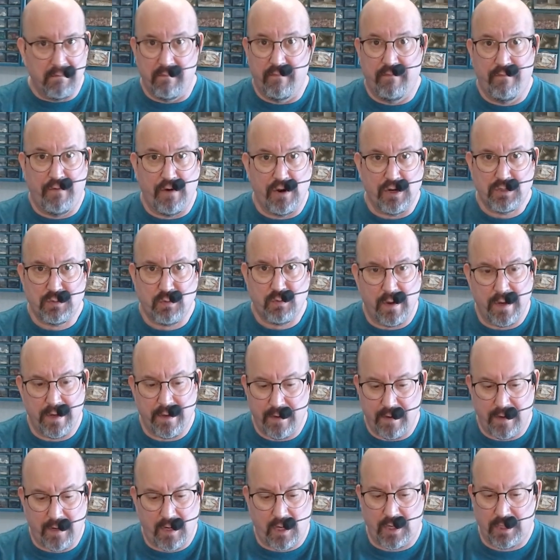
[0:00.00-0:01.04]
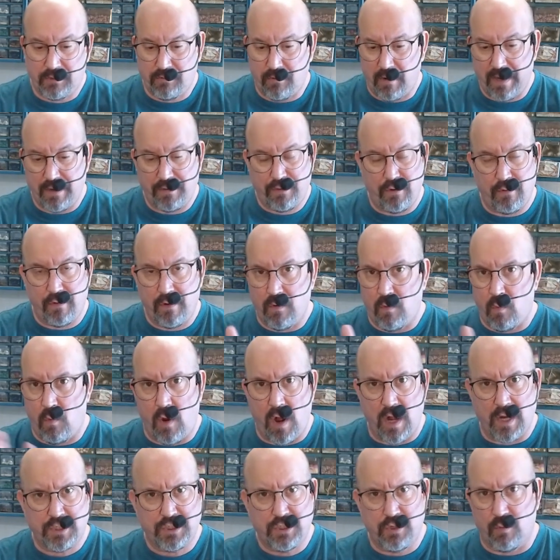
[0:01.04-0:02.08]
First one, clicked right through it,
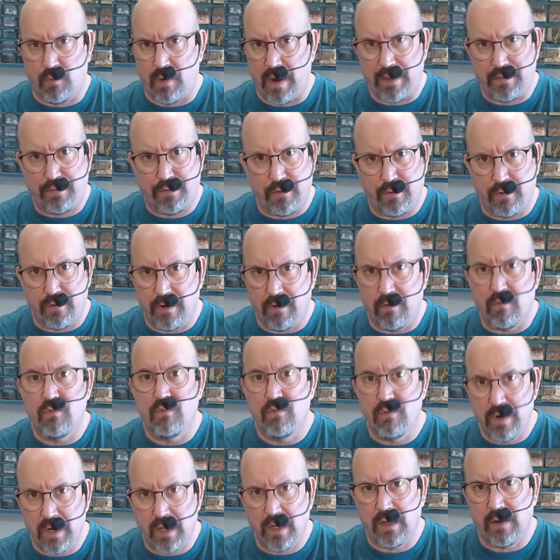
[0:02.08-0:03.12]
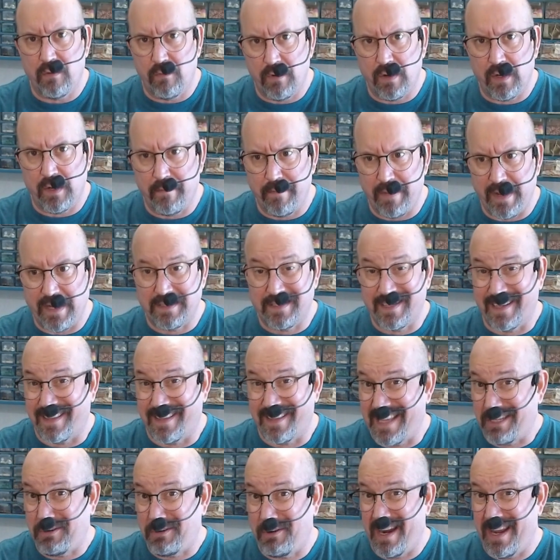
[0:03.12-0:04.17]
walks you right through it. Really, really basic.
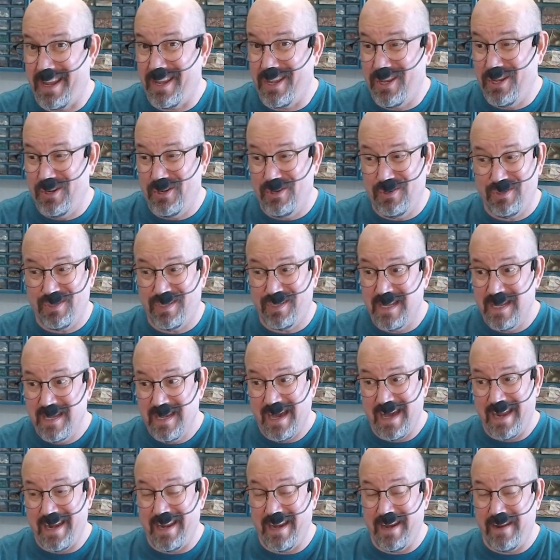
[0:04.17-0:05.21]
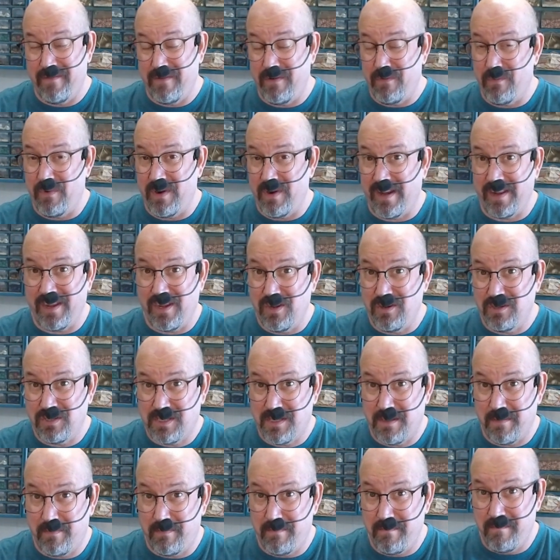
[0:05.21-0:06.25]
That's what I used. I didn't even really use
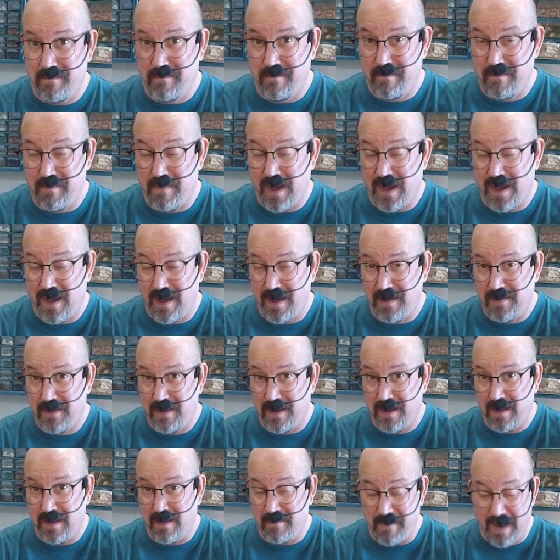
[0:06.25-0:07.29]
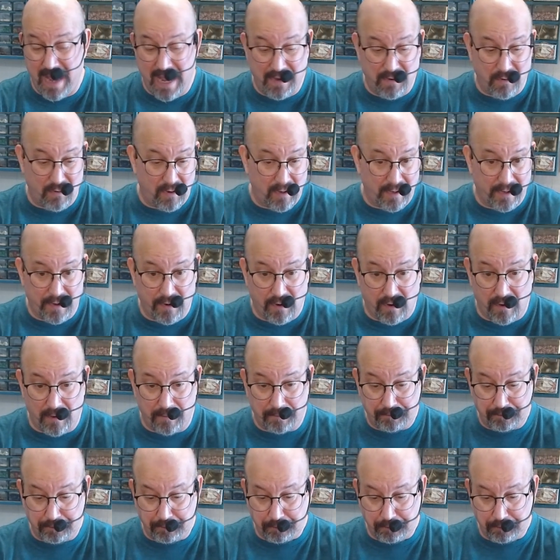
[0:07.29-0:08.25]
the manual at all.